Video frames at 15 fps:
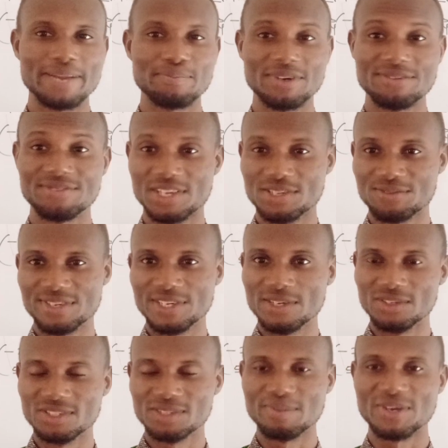the previous
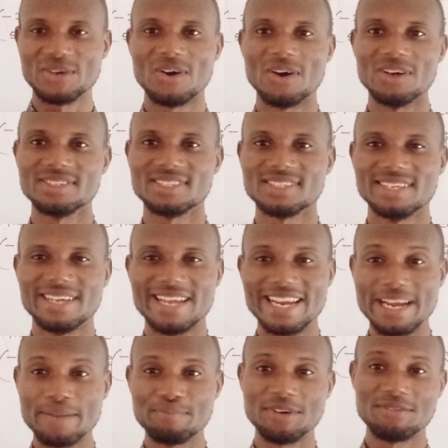videos, because
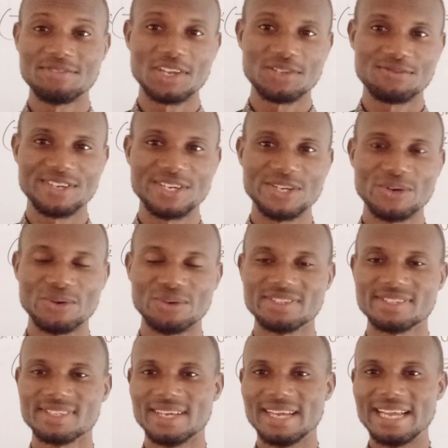the previous
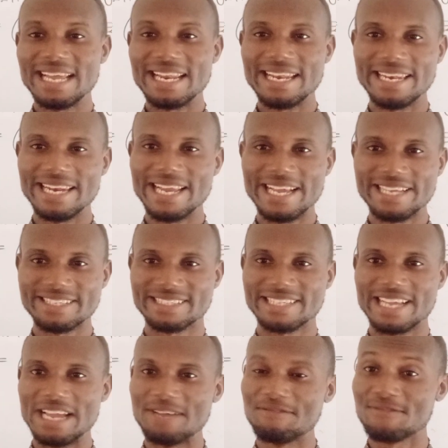videos lays
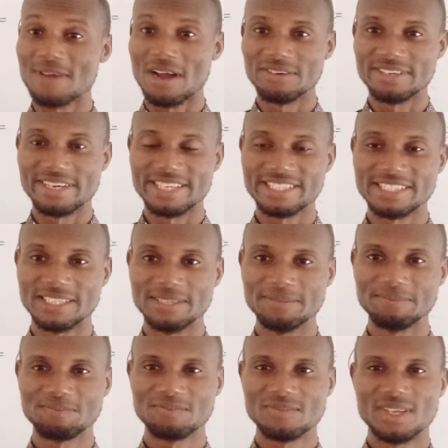the
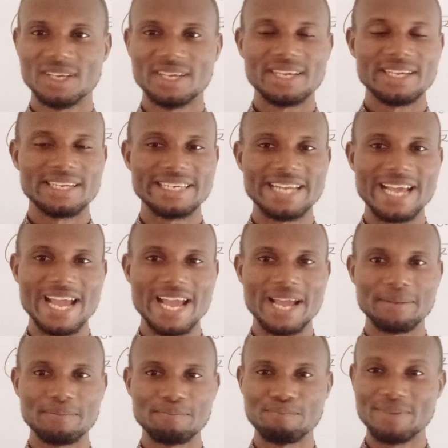foundation,
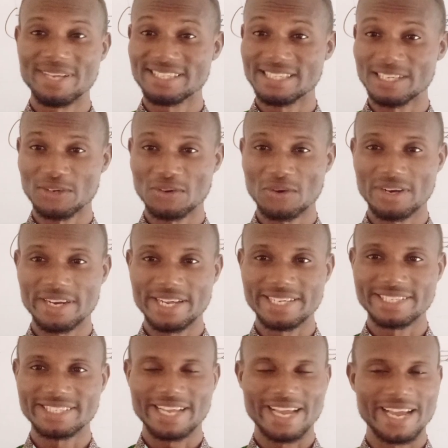the basic
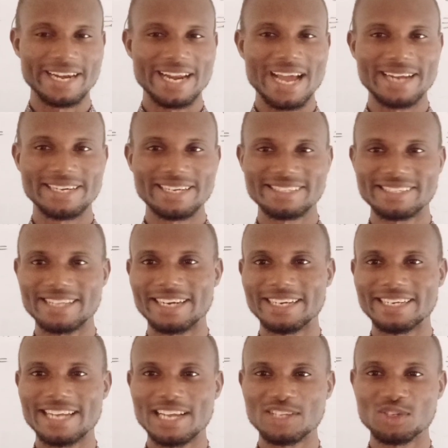knowledge and
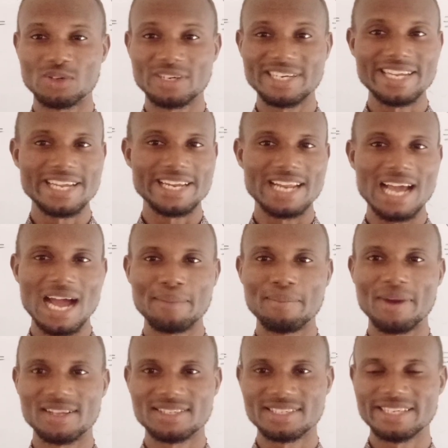understanding that you need
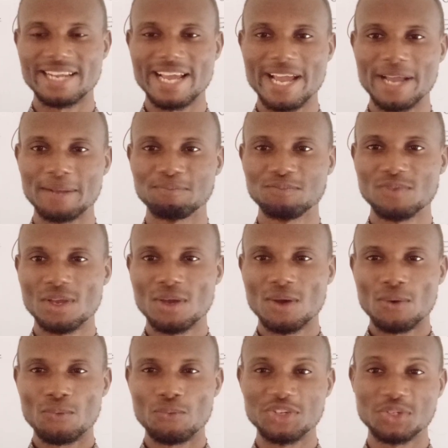about the
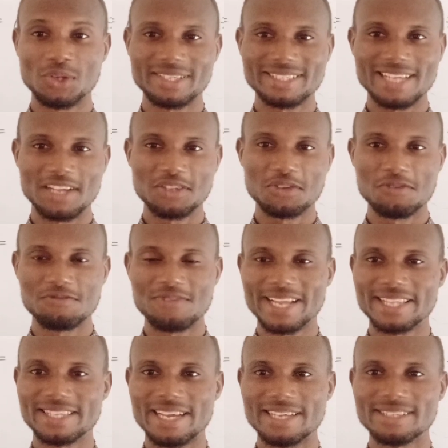resultant of
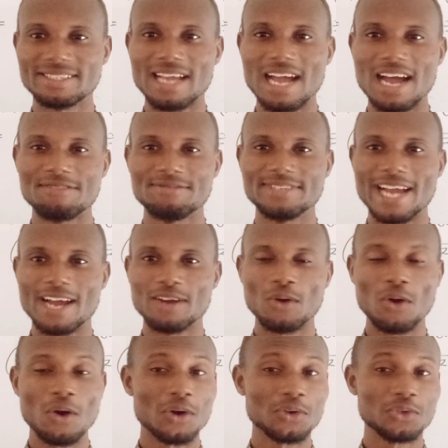vectors. I've done
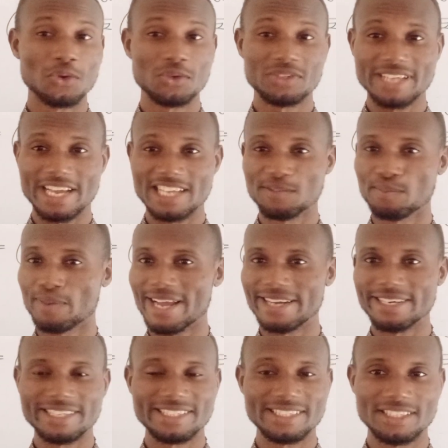all those
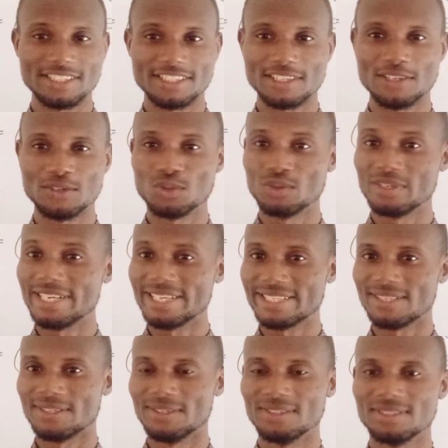explanations into
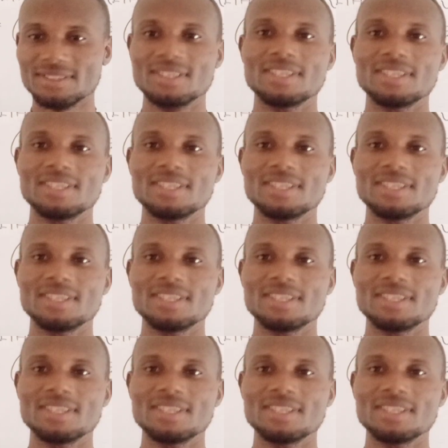detail